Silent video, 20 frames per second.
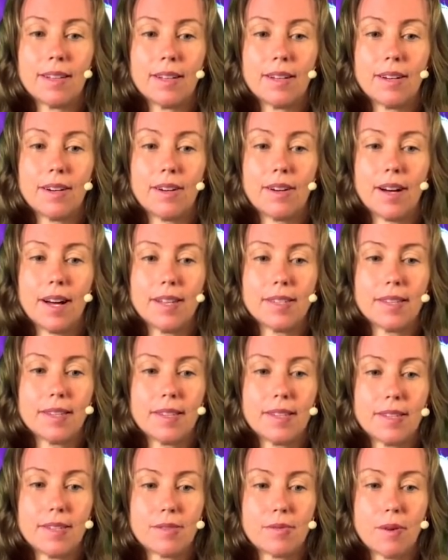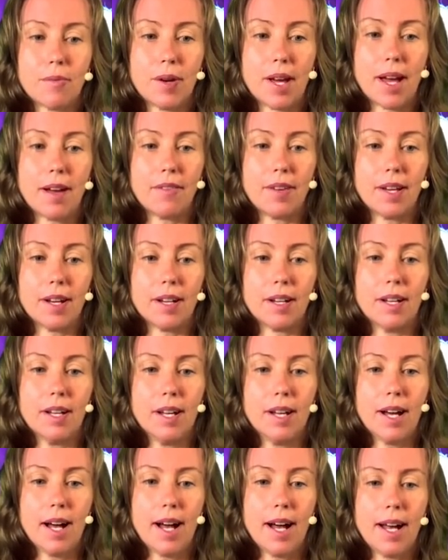Alright, so this is what we have here.
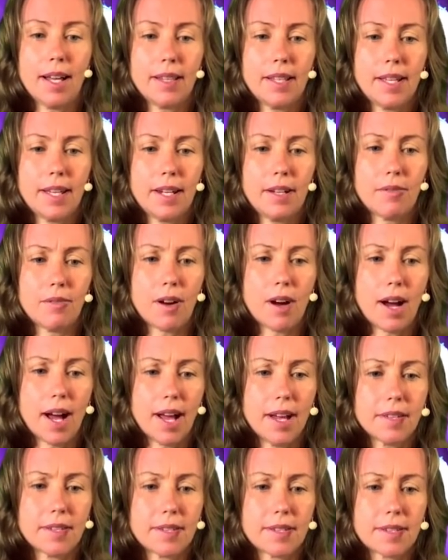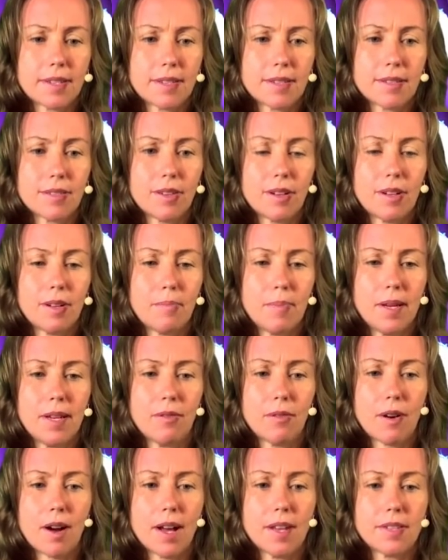Hardly any rice. Not a big
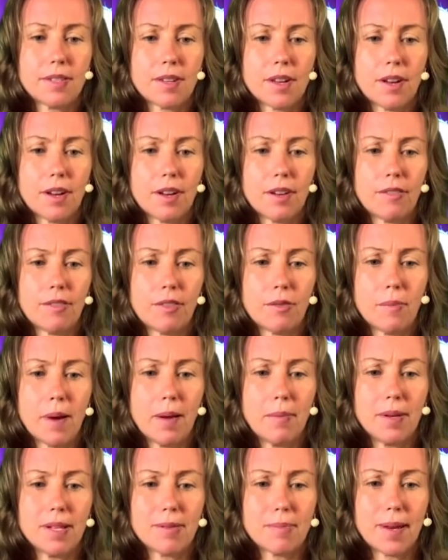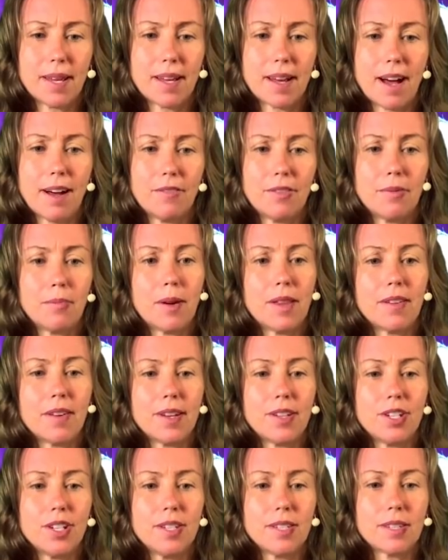rice serve, or maybe it's been covered by the
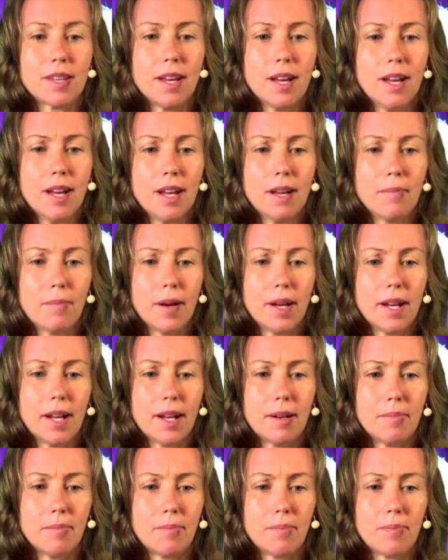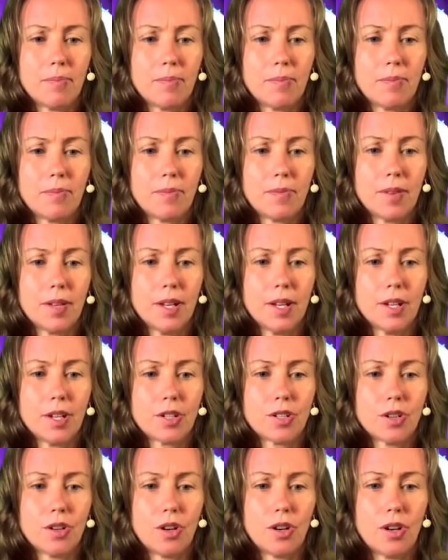veggies. But,
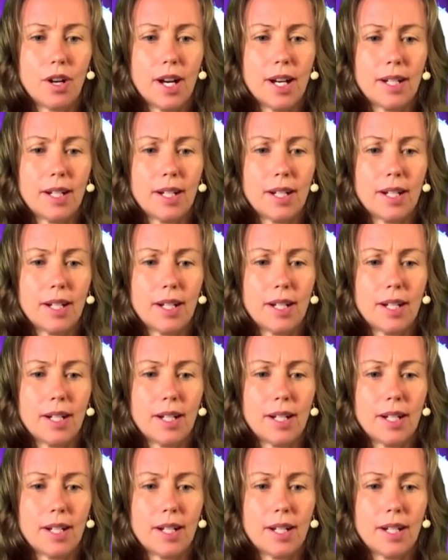sure.